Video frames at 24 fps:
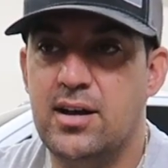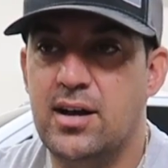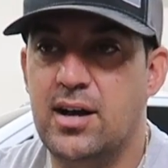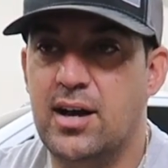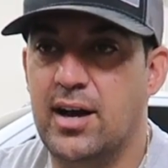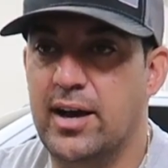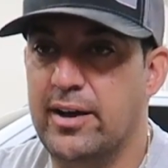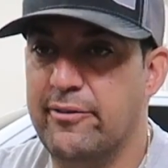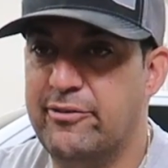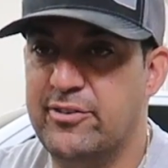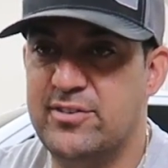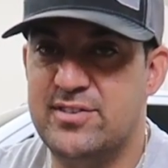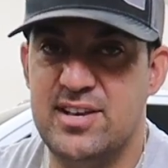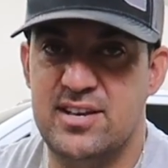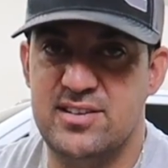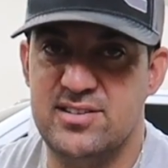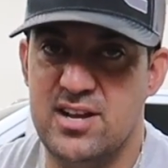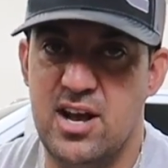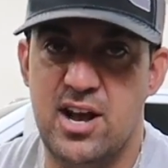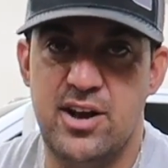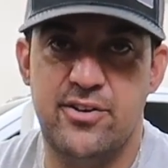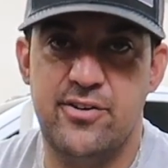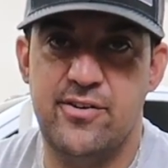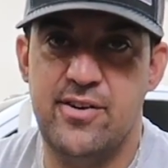If it says
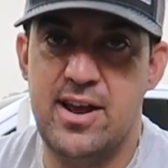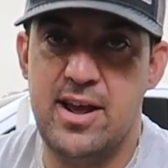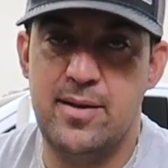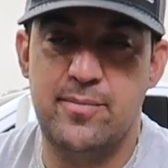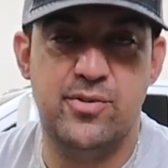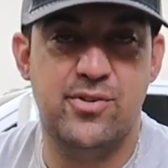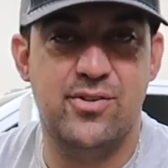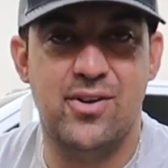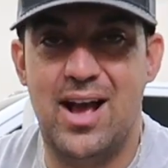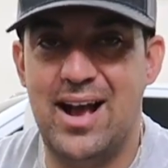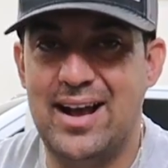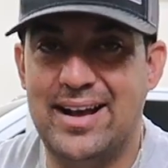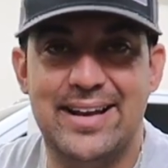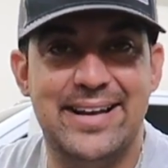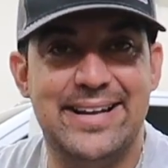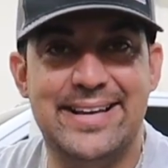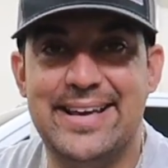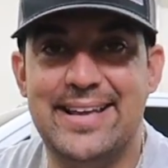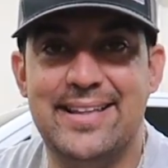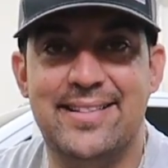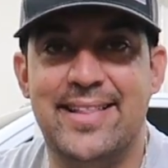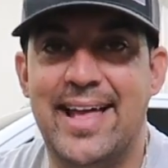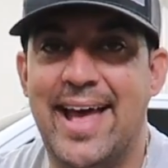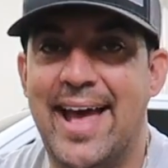100 amp, you're not going
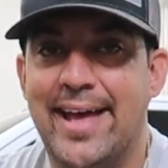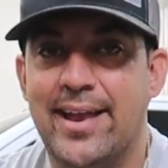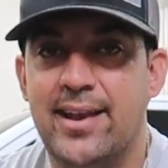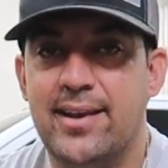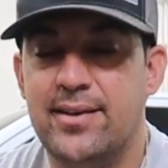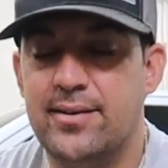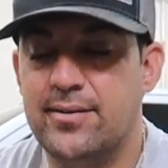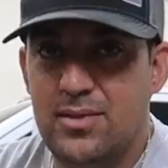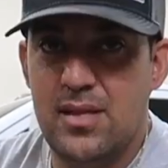to get that.